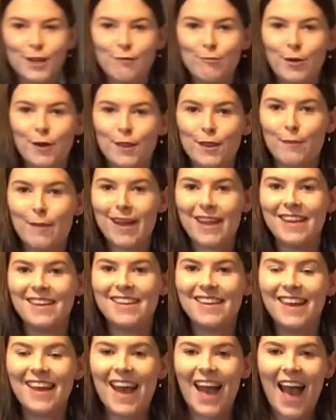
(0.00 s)
put them in
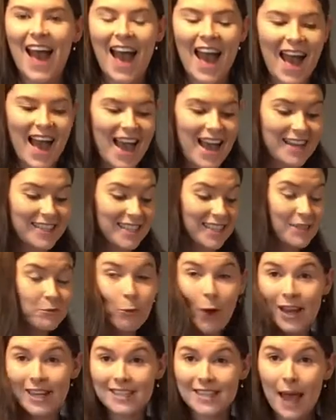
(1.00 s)
and
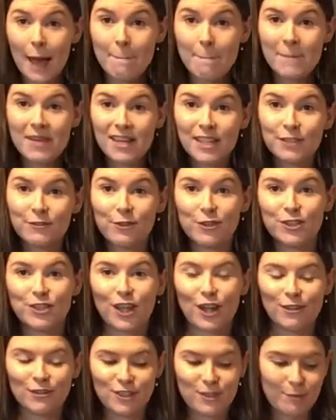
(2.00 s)
wait 10 minutes for your
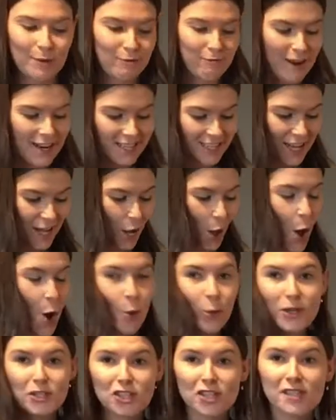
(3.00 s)
scones to be ready,
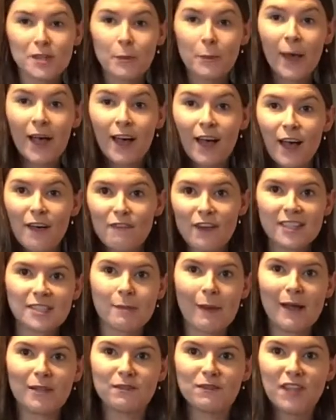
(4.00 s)
which is the perfect
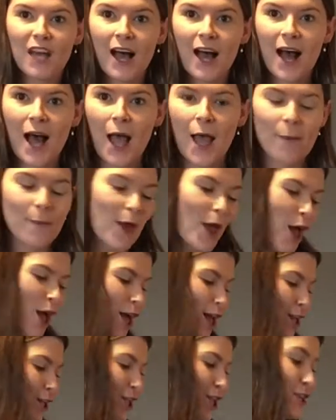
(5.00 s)
amount of time
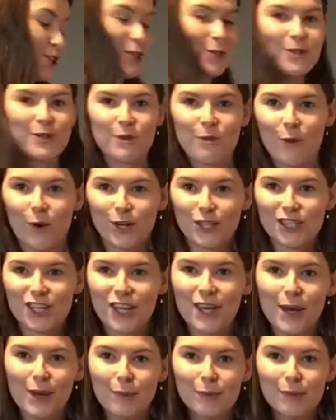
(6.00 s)
to do some washing up.